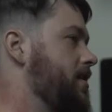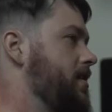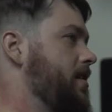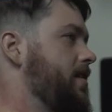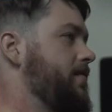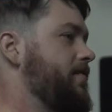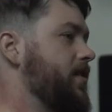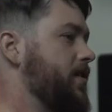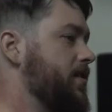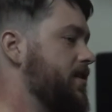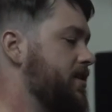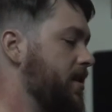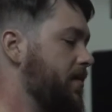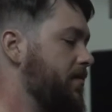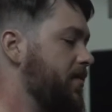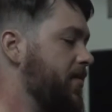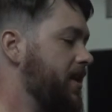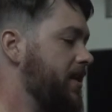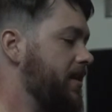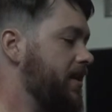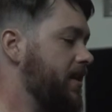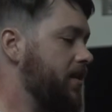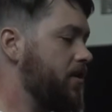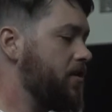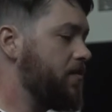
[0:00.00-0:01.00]
if there's
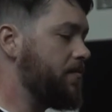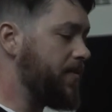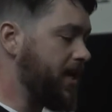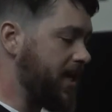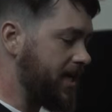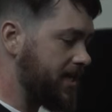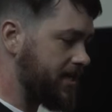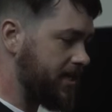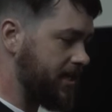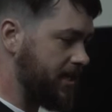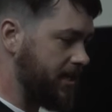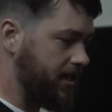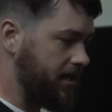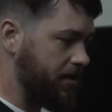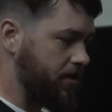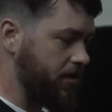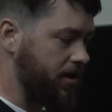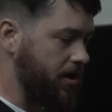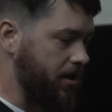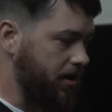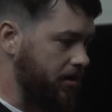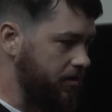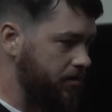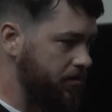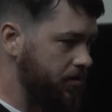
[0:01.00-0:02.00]
something that you're basing your
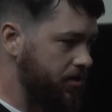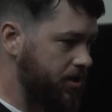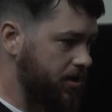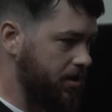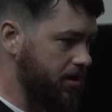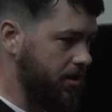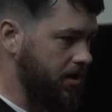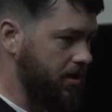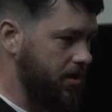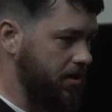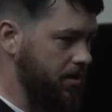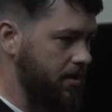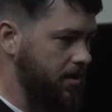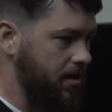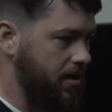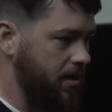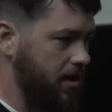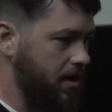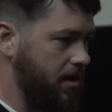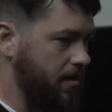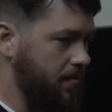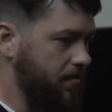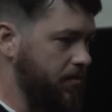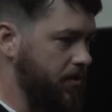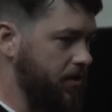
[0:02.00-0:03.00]
conclusion on,
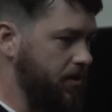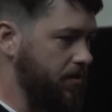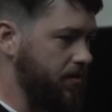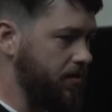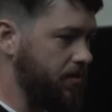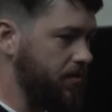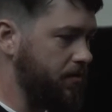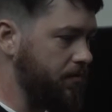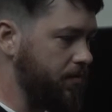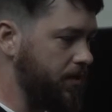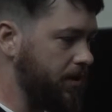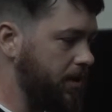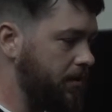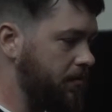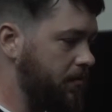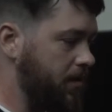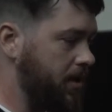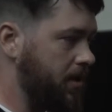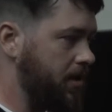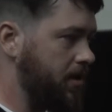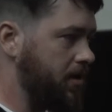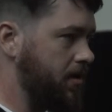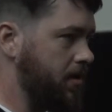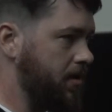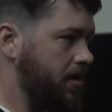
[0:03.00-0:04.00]
um, you, you, really
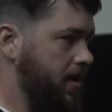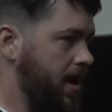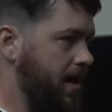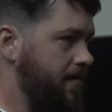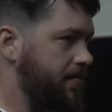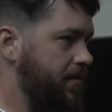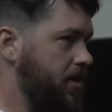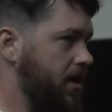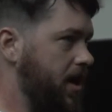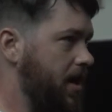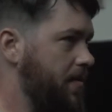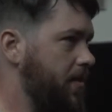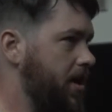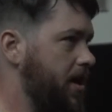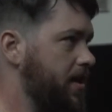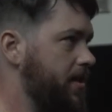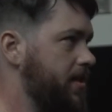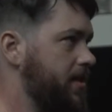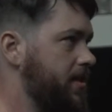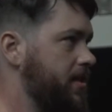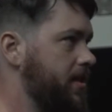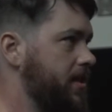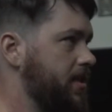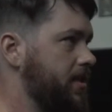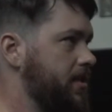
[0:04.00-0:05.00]
want to have your
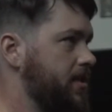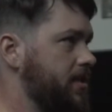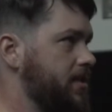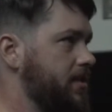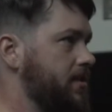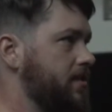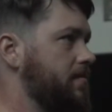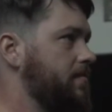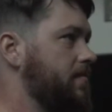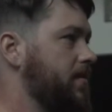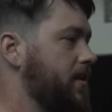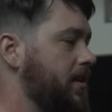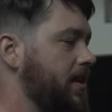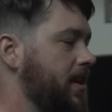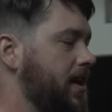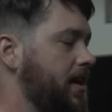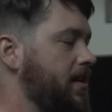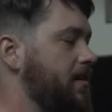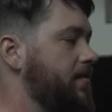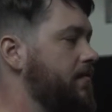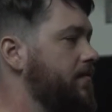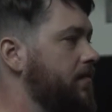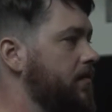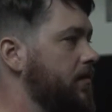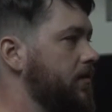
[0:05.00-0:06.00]
hypothesis
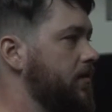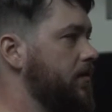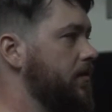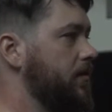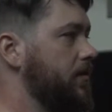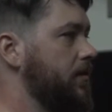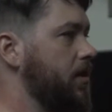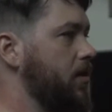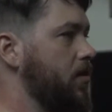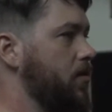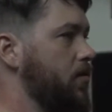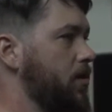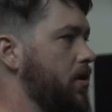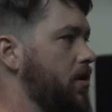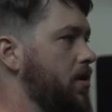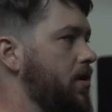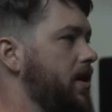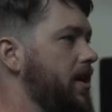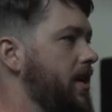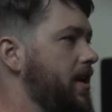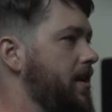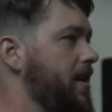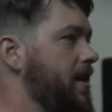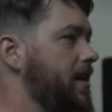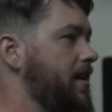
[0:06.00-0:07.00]
kind of
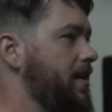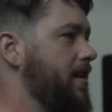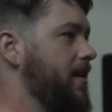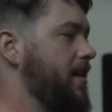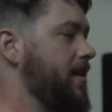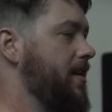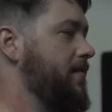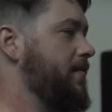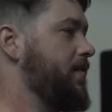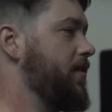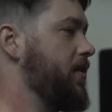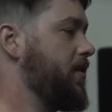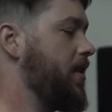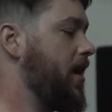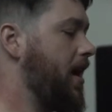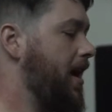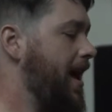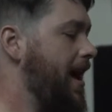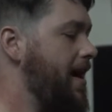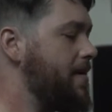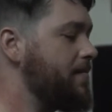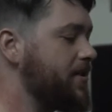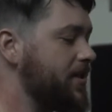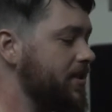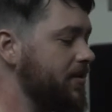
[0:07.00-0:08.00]
lower. And, and if you're not
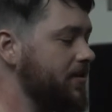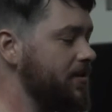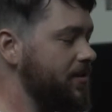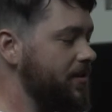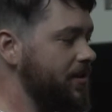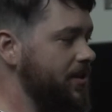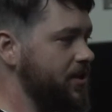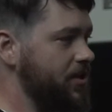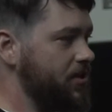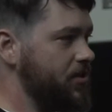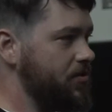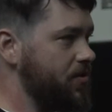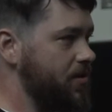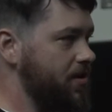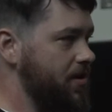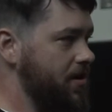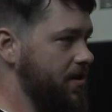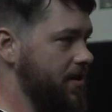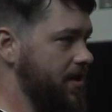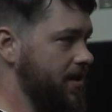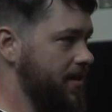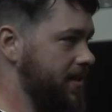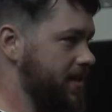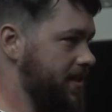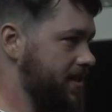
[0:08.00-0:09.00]
absolutely
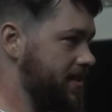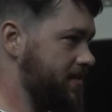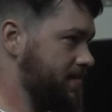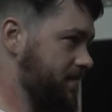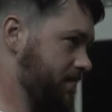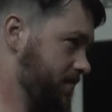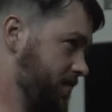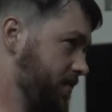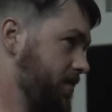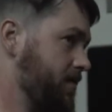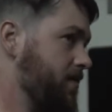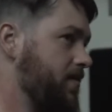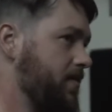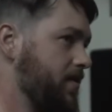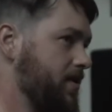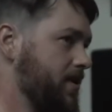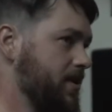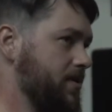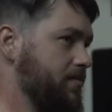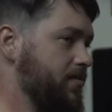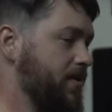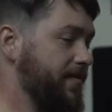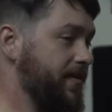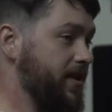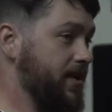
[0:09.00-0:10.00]
sure that this,
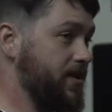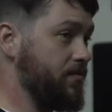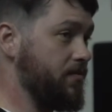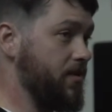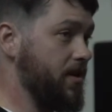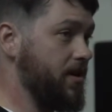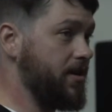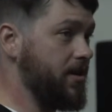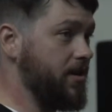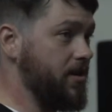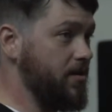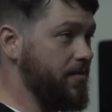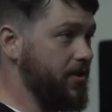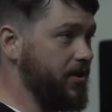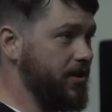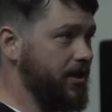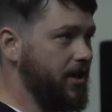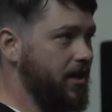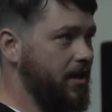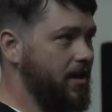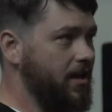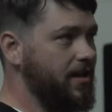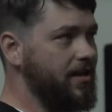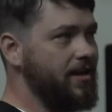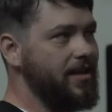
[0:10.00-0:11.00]
this previous work that you're
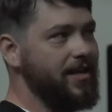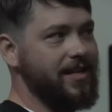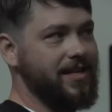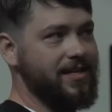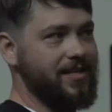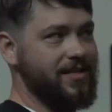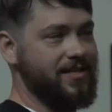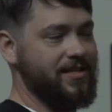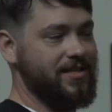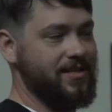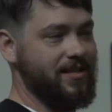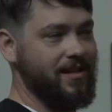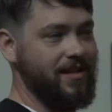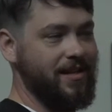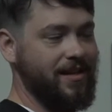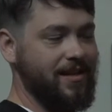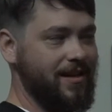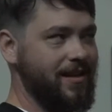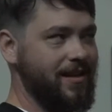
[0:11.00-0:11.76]
building on is